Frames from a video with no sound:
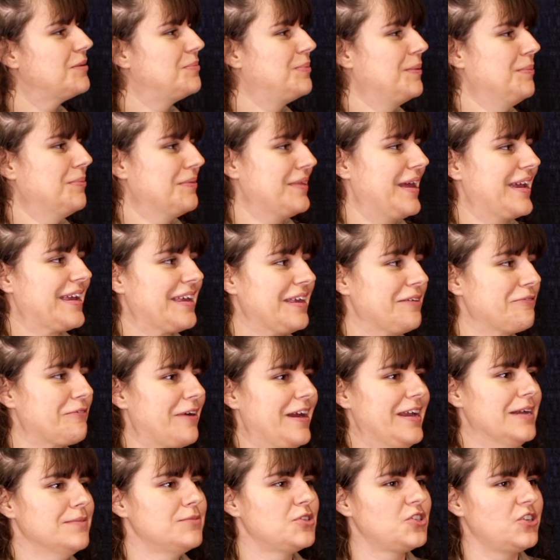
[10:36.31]
these people like
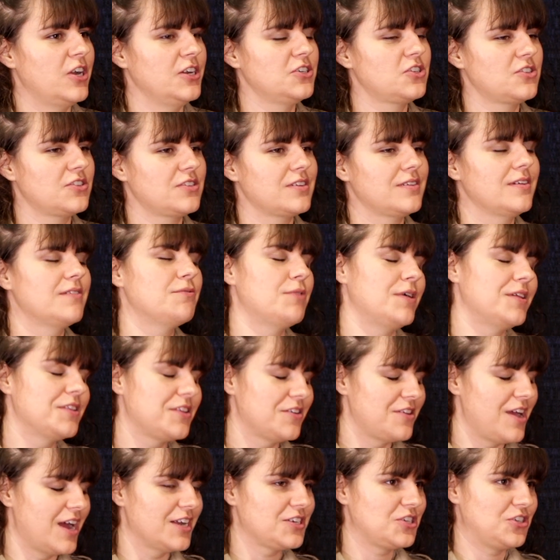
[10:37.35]
random strangers. Well,
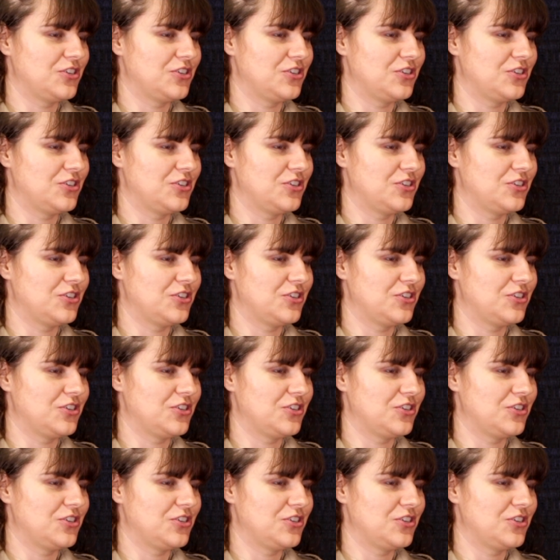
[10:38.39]
they're not